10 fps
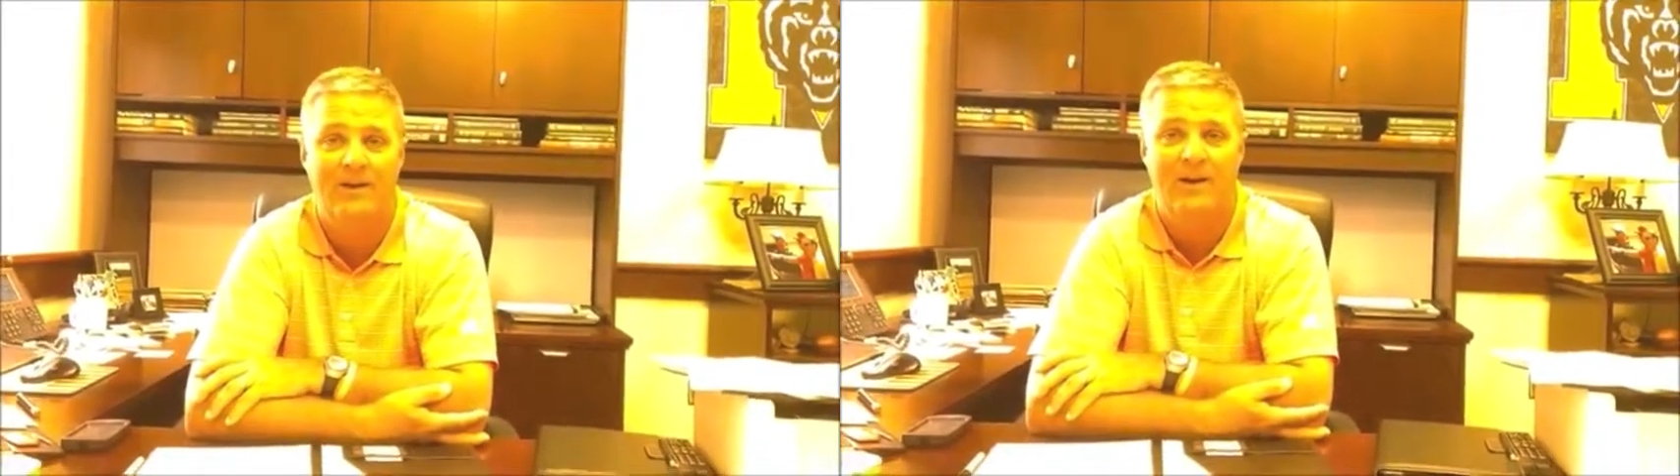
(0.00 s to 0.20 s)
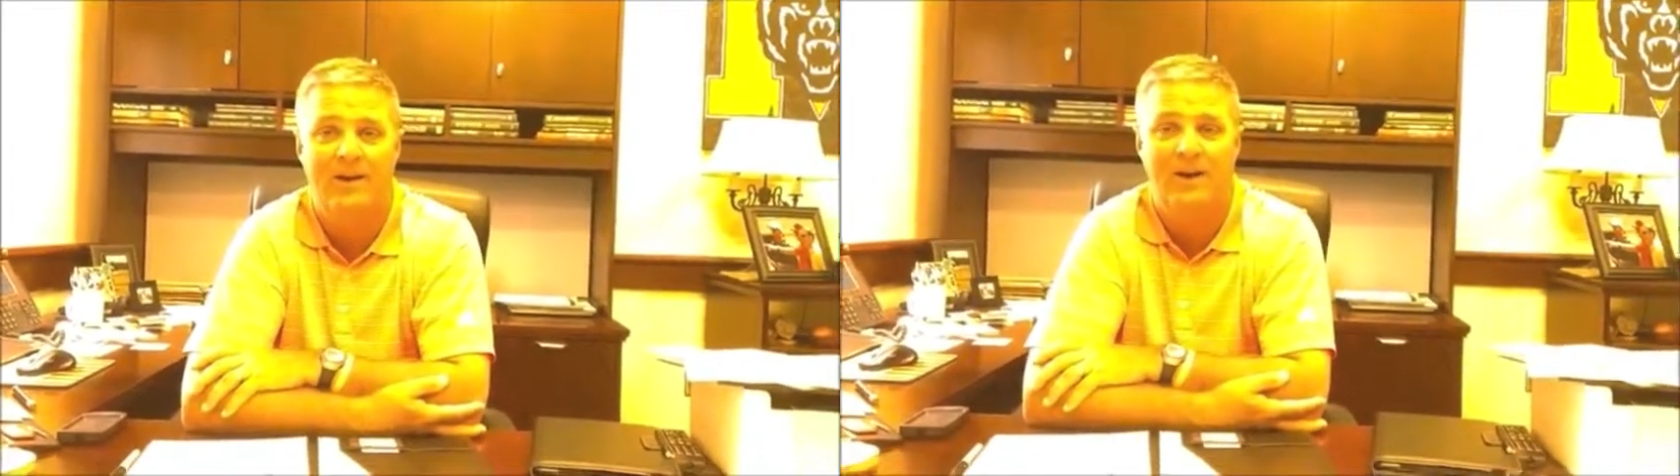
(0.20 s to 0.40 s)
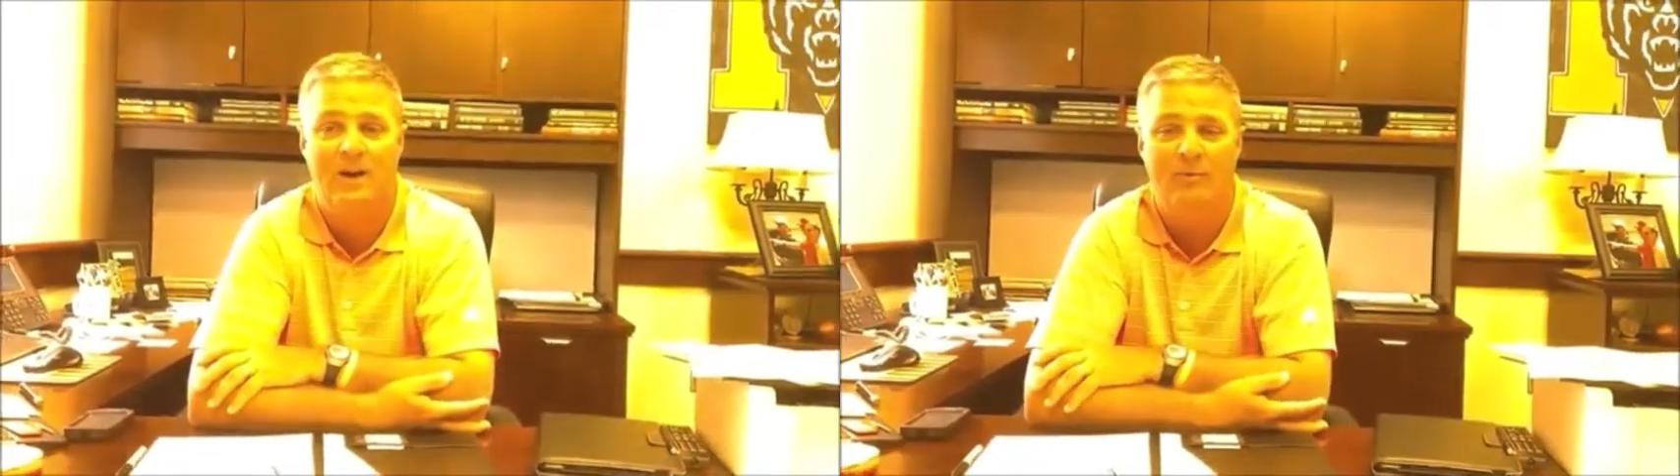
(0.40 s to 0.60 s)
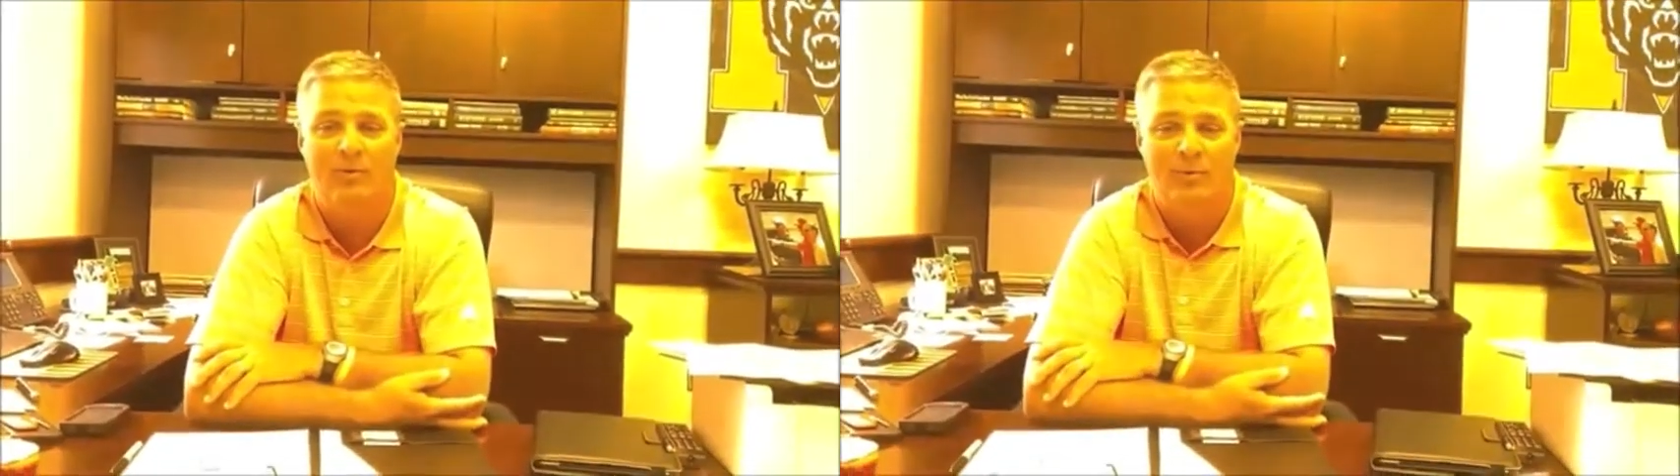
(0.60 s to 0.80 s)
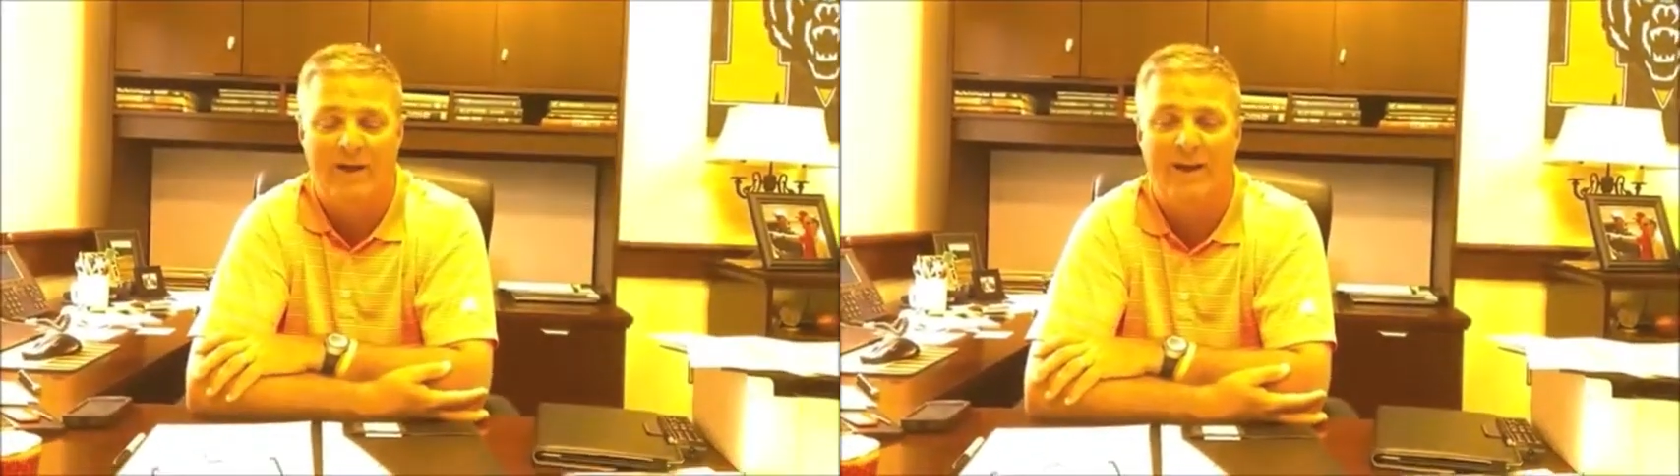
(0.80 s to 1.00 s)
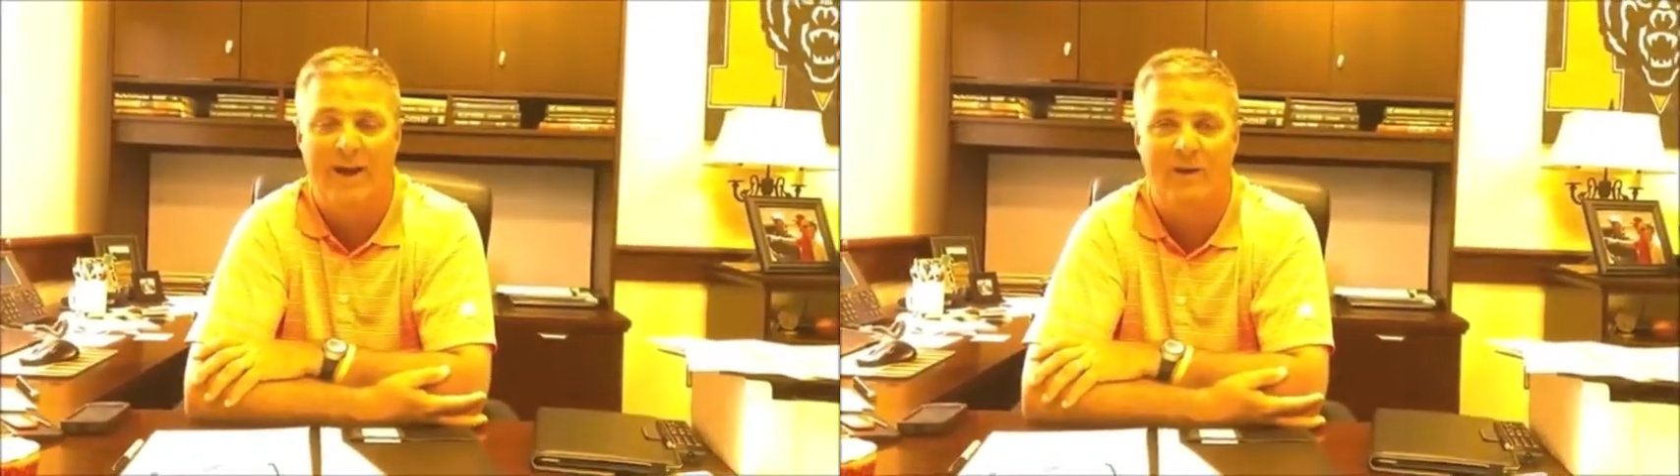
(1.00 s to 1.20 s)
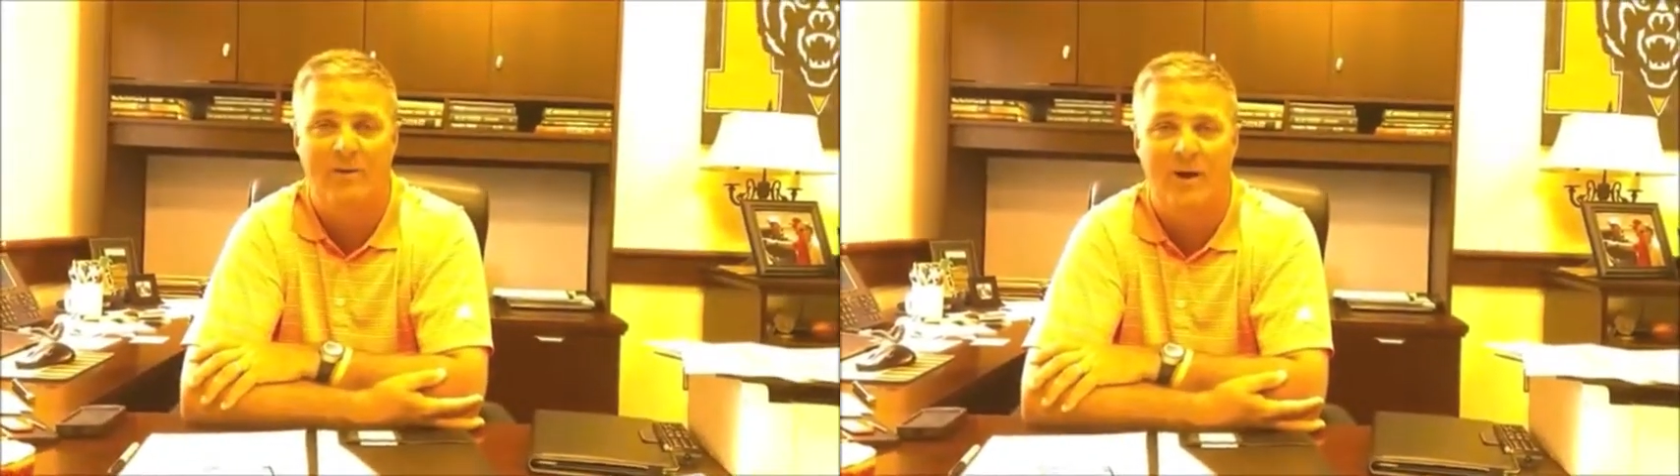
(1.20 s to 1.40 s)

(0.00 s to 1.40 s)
But right now,